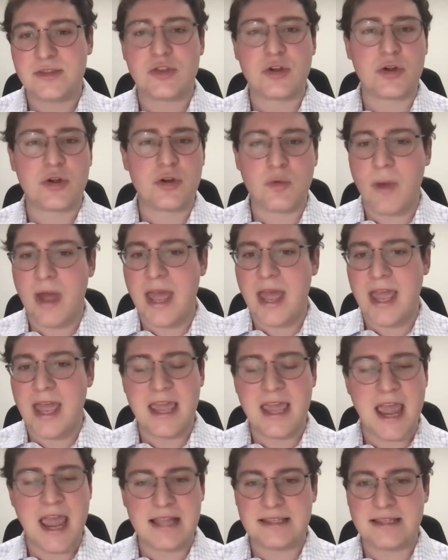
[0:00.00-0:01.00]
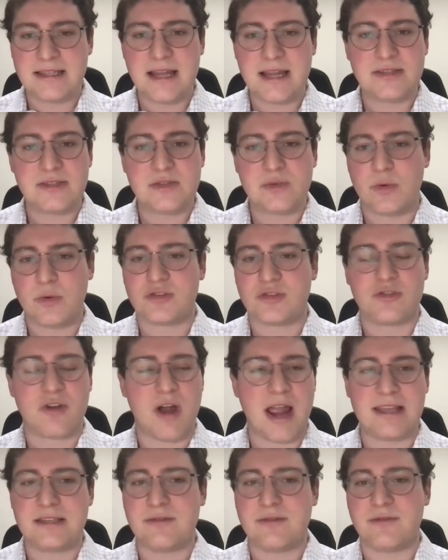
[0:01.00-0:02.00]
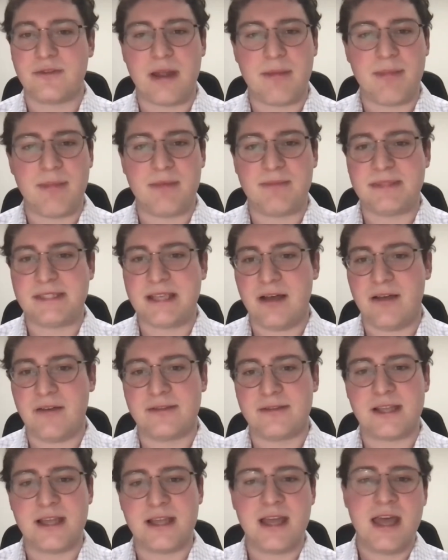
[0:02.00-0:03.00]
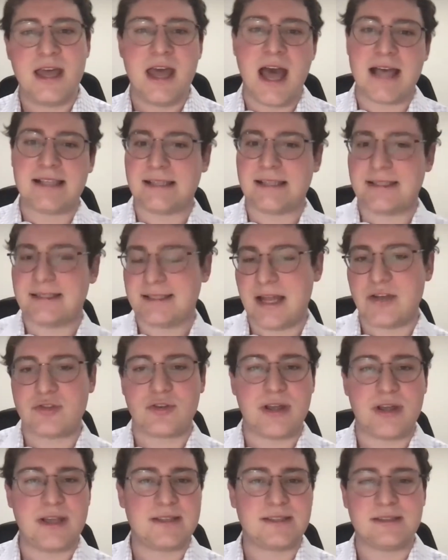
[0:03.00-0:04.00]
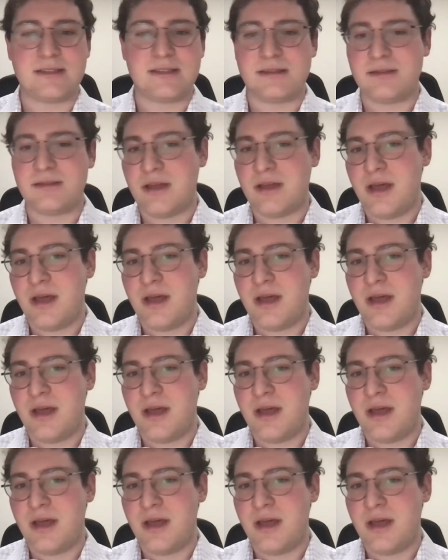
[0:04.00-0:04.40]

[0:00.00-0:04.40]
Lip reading: third way candidates who are trying to frame themselves as a centrist,